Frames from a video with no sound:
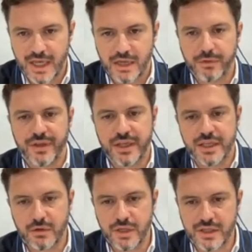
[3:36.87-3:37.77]
And we think
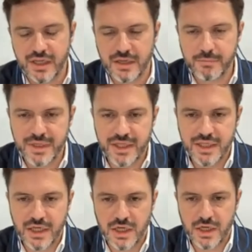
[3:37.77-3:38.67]
it can be
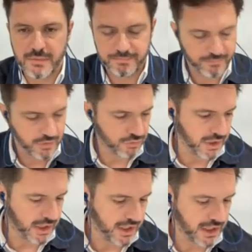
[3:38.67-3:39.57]

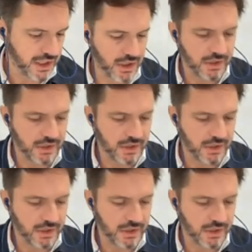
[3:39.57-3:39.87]
really